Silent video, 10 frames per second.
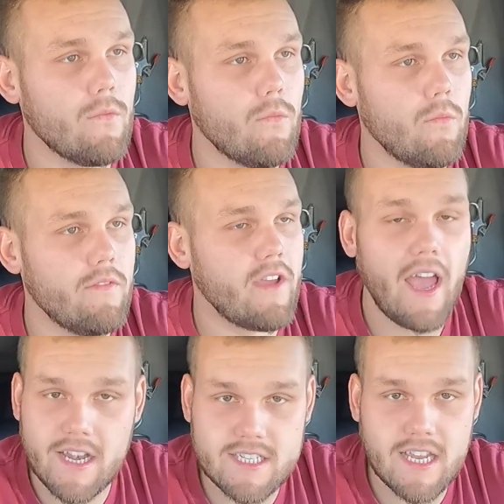We've
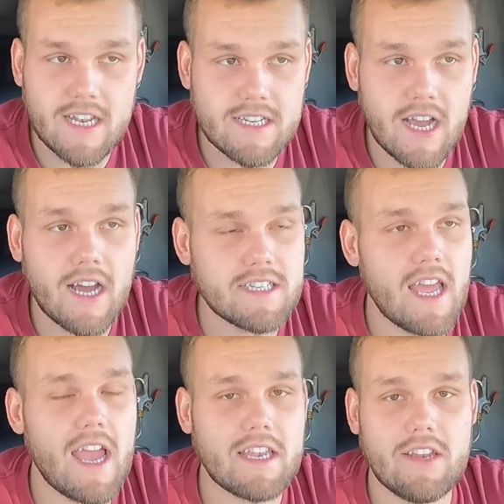kind of stayed in
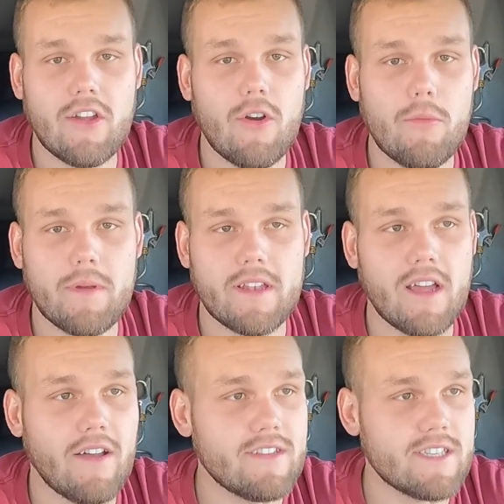contact, but
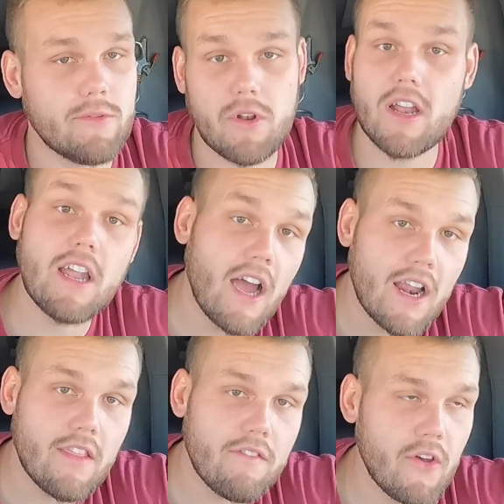obviously we're not
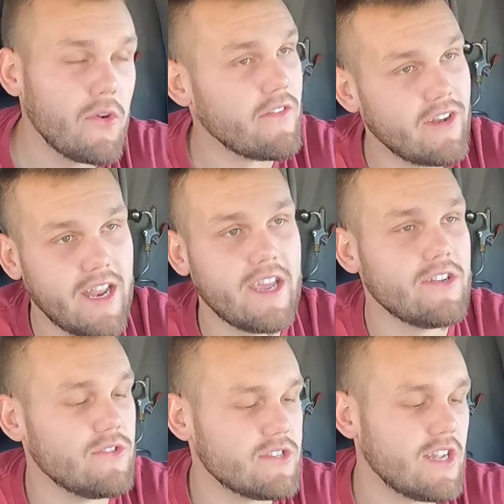talking on the phone every day and
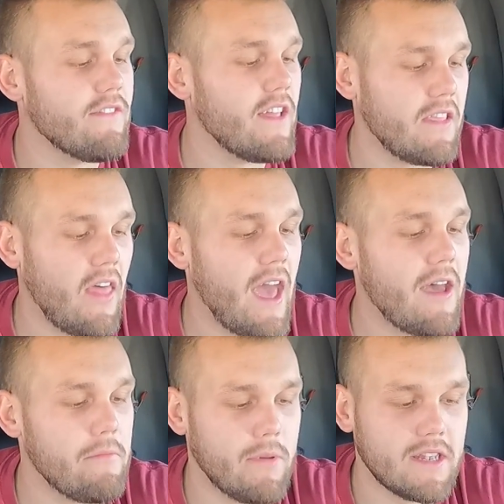doing stuff like
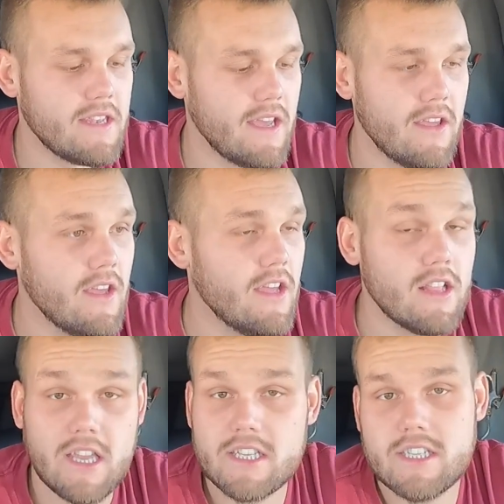that. But
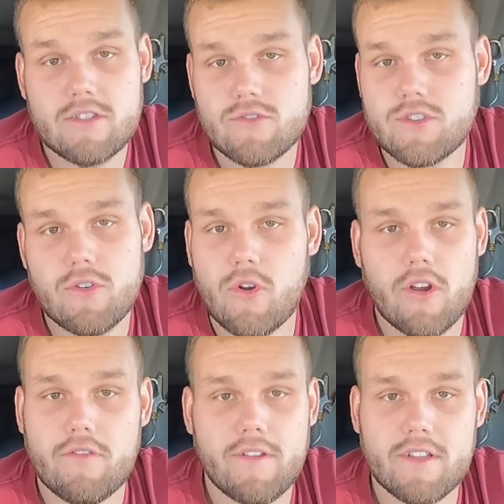like I said, there's zero
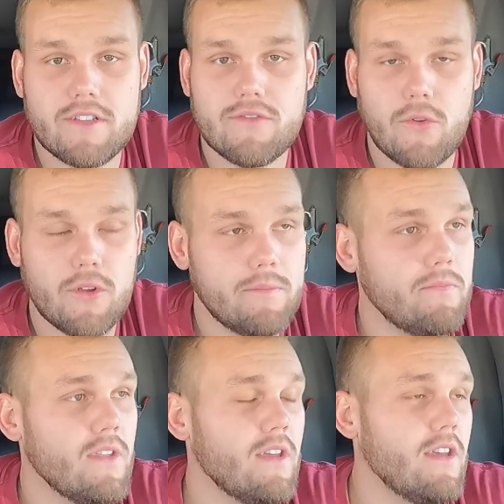hard feelings for him.
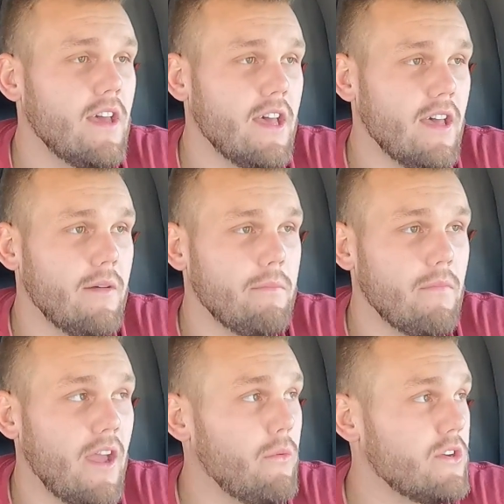
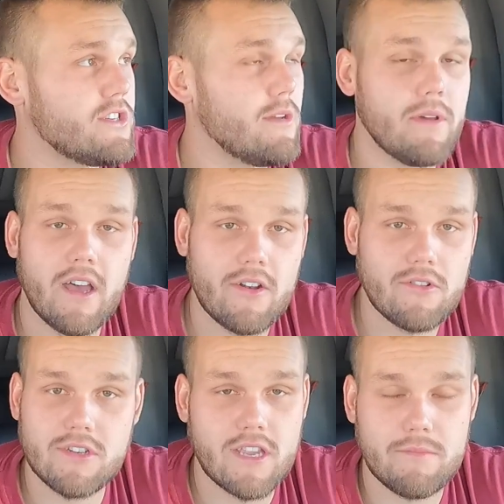I wish him
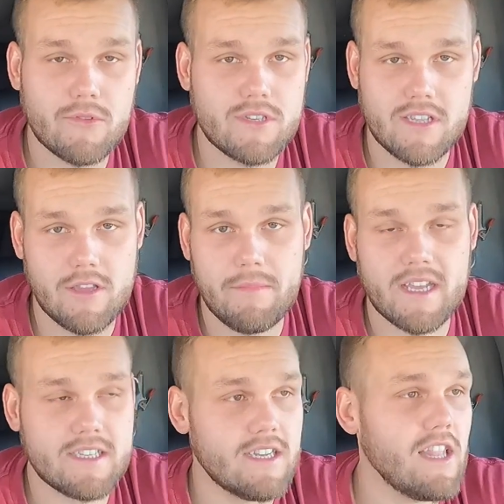110% the
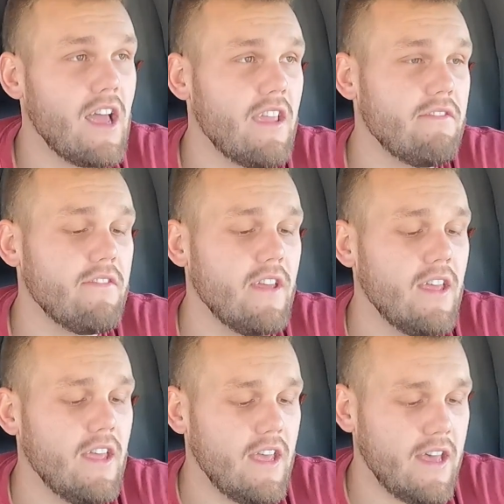best in life.
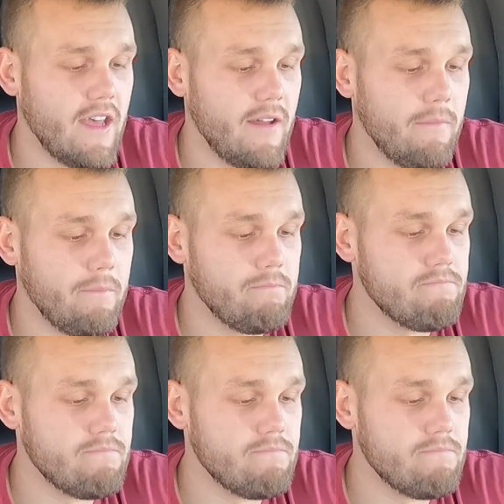And